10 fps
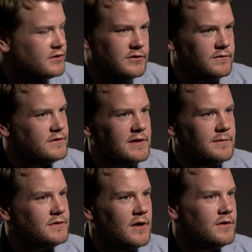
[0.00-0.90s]
you just
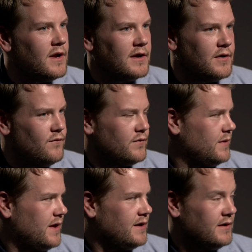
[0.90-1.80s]
seem so like confident
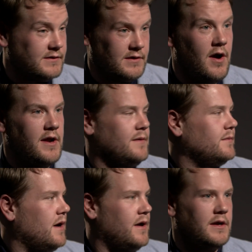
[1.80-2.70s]
with it. And inside
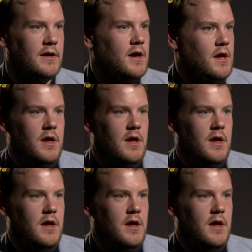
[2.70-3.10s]
I'm going,